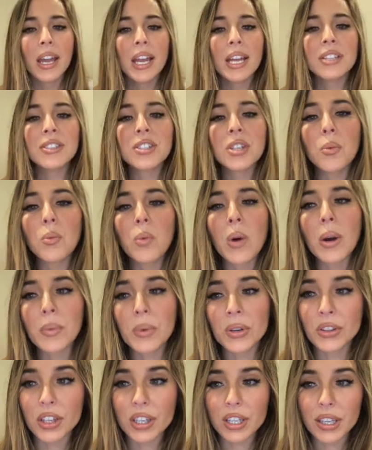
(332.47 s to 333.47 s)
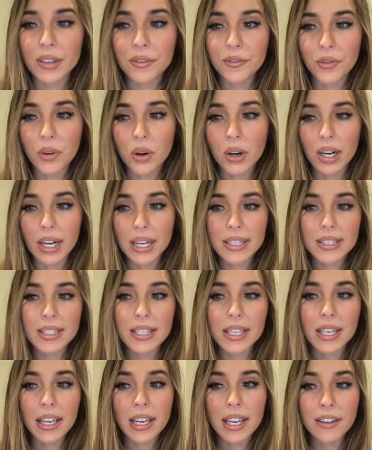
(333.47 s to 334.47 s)
And so what we're looking for
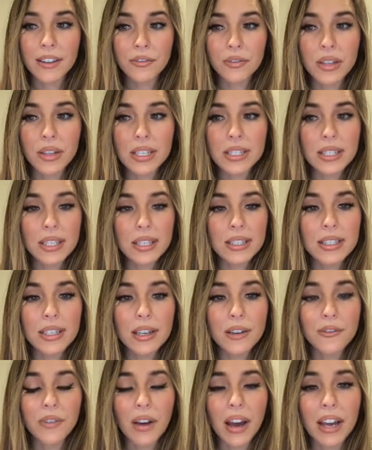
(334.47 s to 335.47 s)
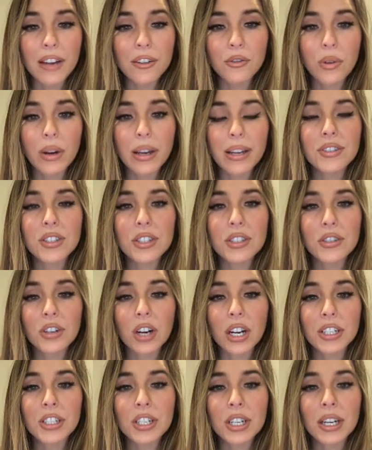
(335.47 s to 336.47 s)
is, if this is a 5-wave
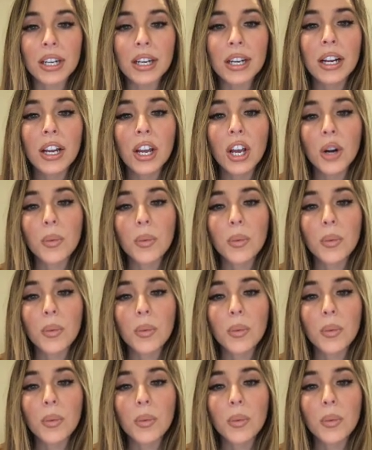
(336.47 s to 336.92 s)
structure,